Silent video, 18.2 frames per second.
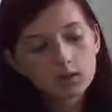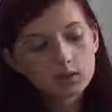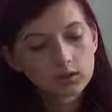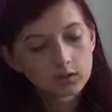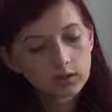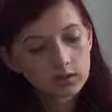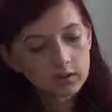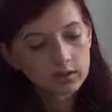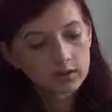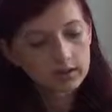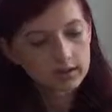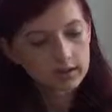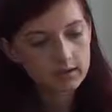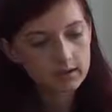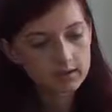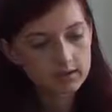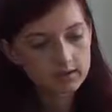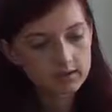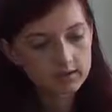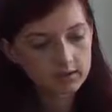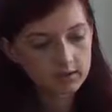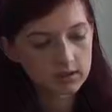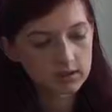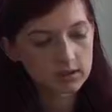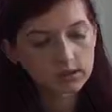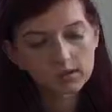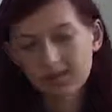You can click on the
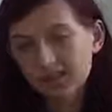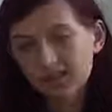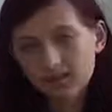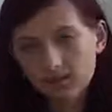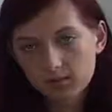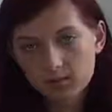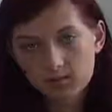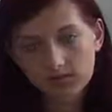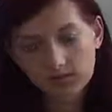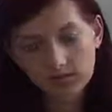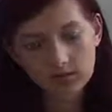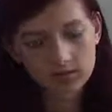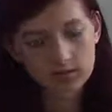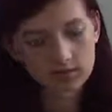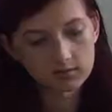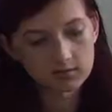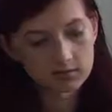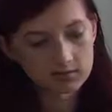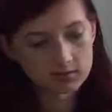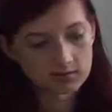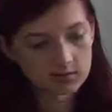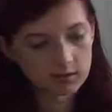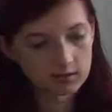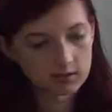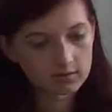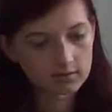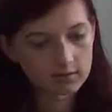screen, because it'll be fine if it's
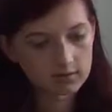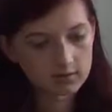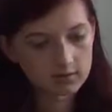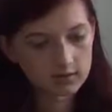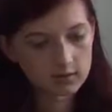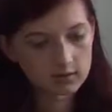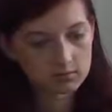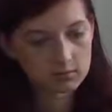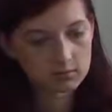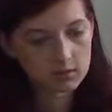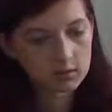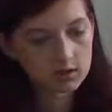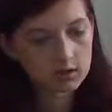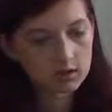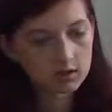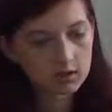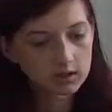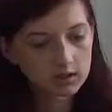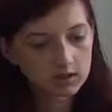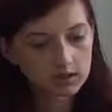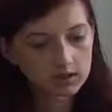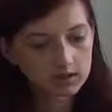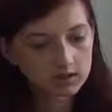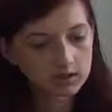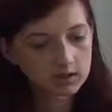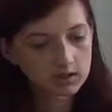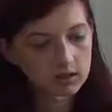off to the side, but you can click on the
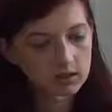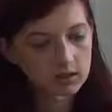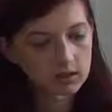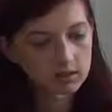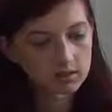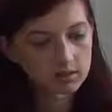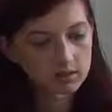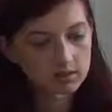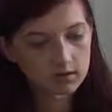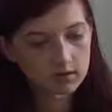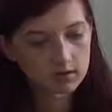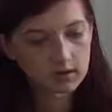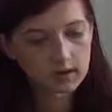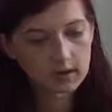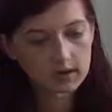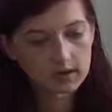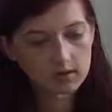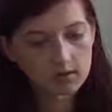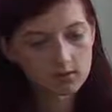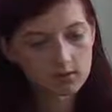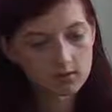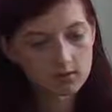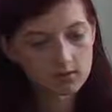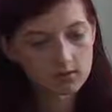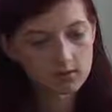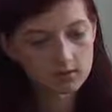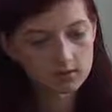screen and do align
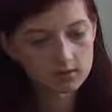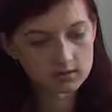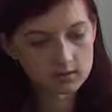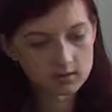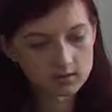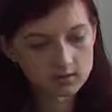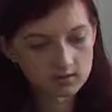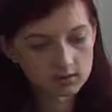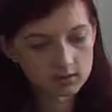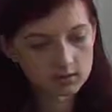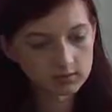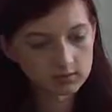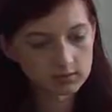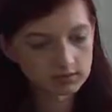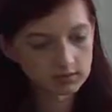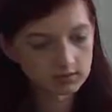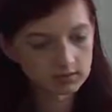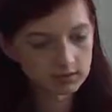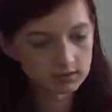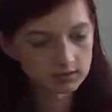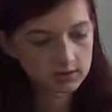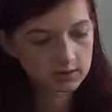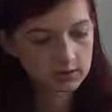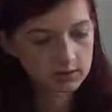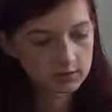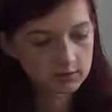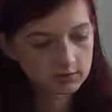horizontal to
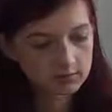center.